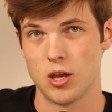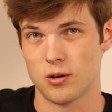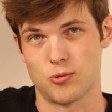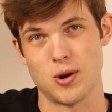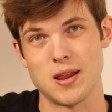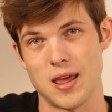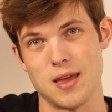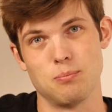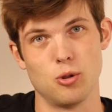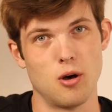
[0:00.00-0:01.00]
create
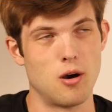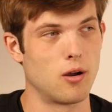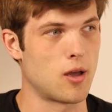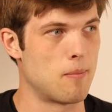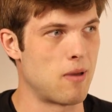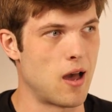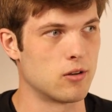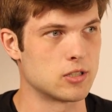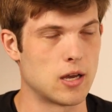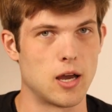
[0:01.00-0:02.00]
a blog about